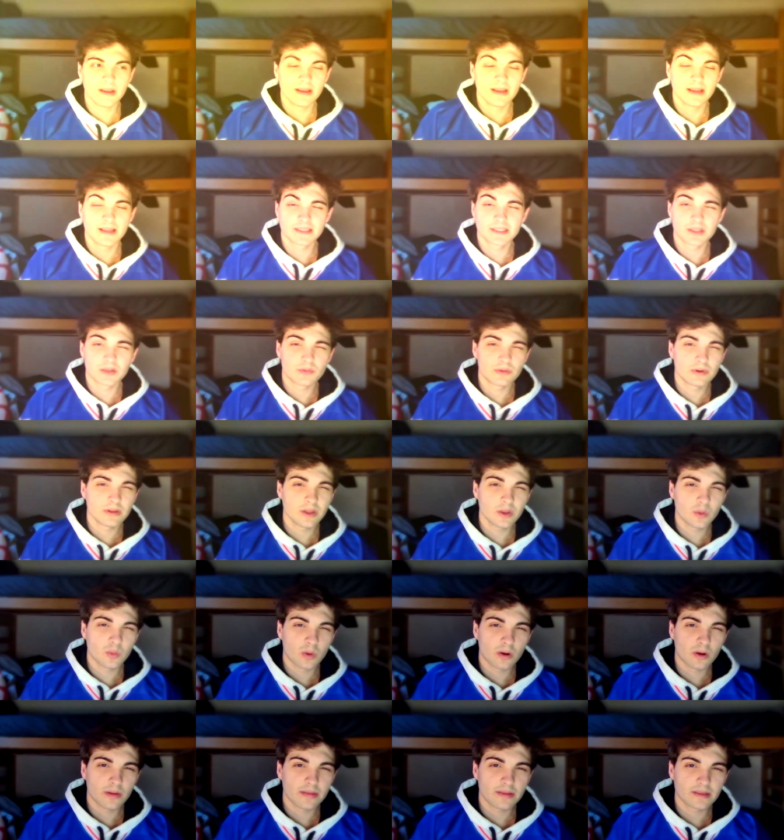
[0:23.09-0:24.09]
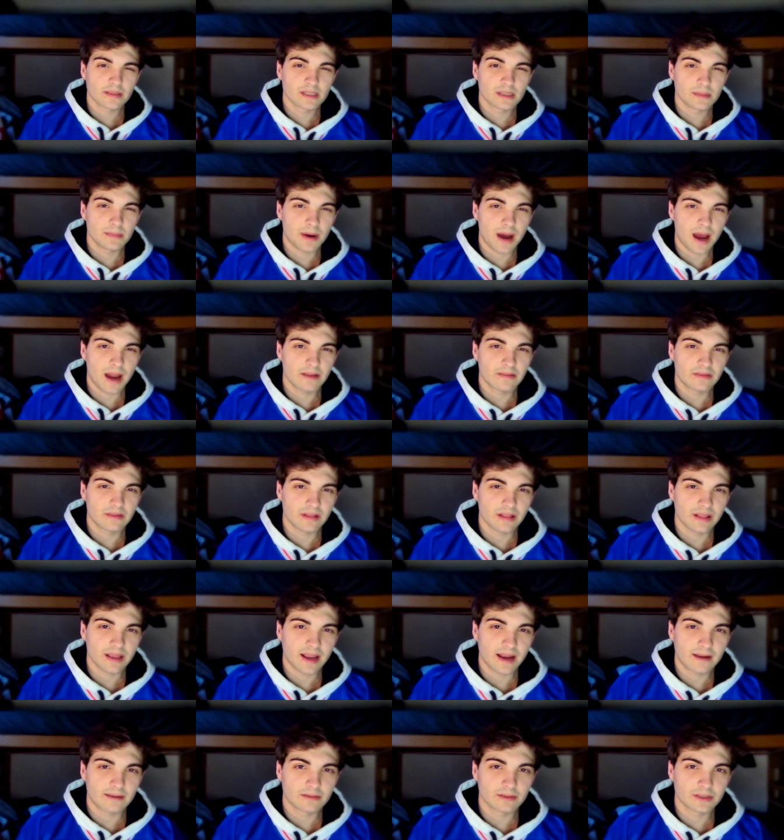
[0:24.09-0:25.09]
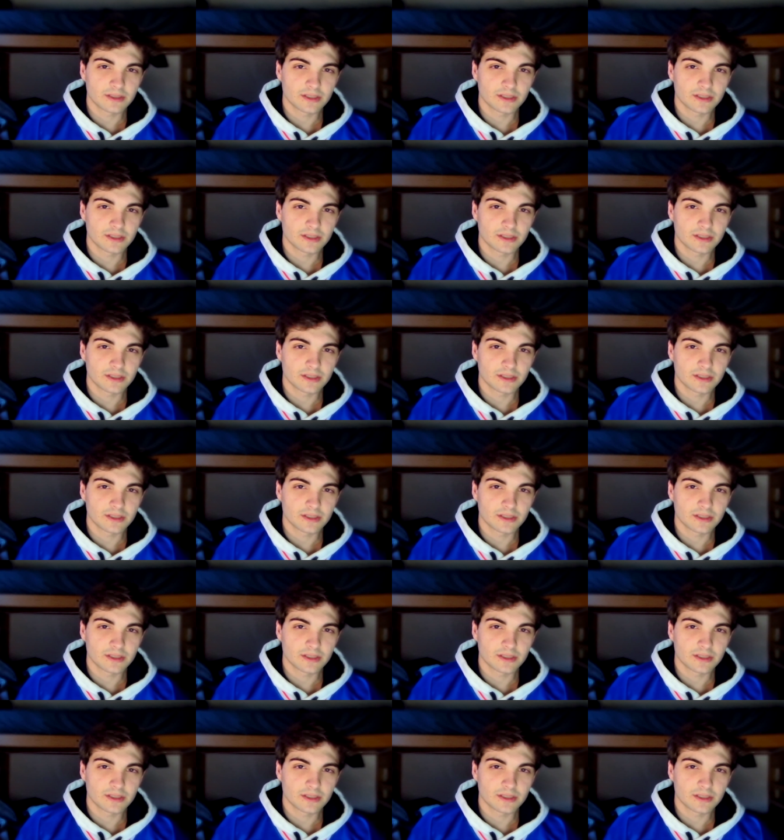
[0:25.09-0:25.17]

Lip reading: is it really worth it to buy for the average